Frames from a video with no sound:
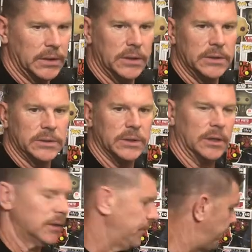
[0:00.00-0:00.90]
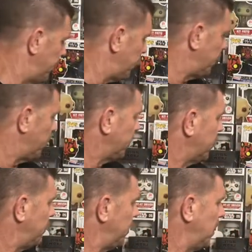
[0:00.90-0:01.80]
So if this one's
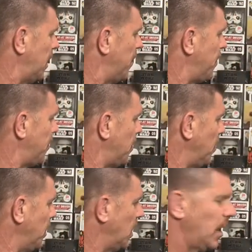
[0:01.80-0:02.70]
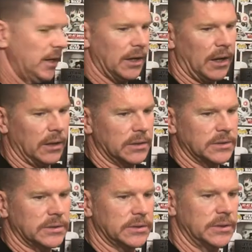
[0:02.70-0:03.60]
coming in at
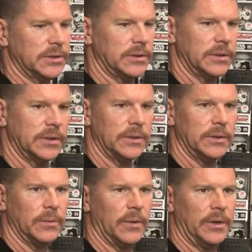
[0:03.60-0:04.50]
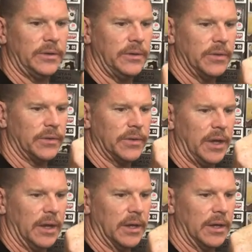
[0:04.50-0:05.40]
$39, what do you
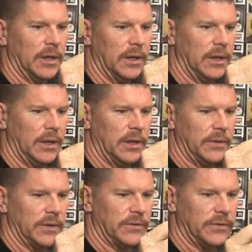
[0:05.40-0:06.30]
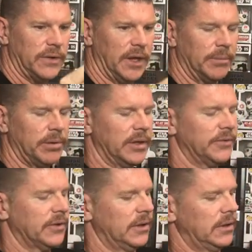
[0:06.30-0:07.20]
think the Snake
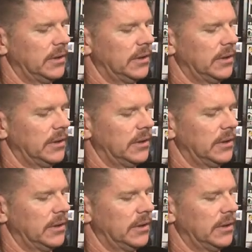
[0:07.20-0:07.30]
Plissken?